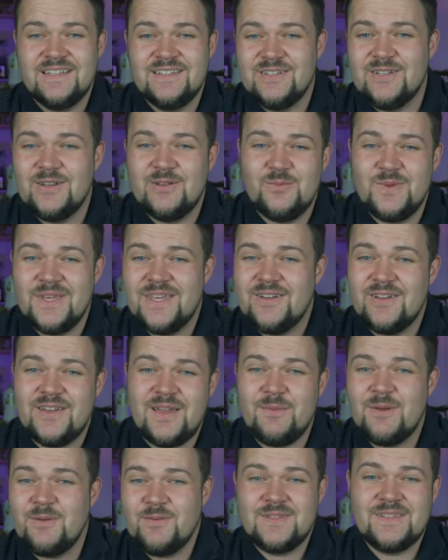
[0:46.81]
You know, we could
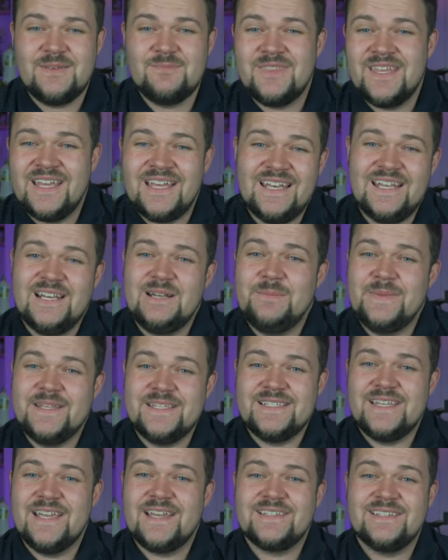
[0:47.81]
come up with something a little bit
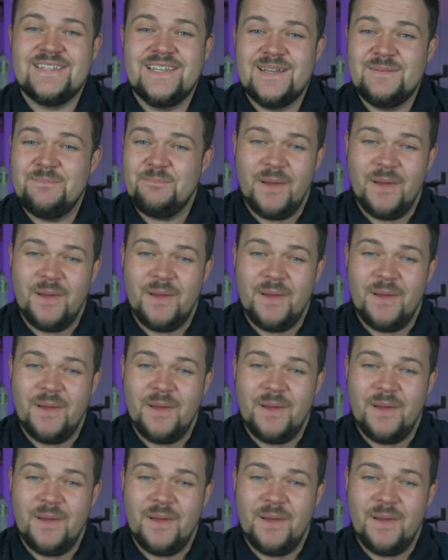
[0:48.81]
sexier,